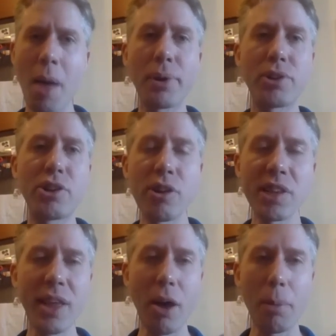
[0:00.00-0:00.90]
But
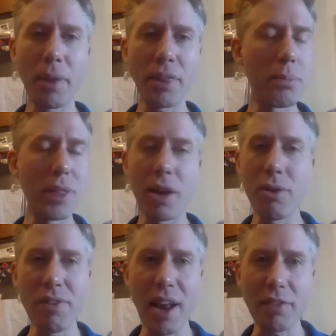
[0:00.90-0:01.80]
just helping them, they
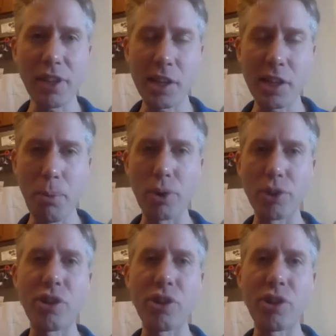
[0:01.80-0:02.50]
don't even have to support,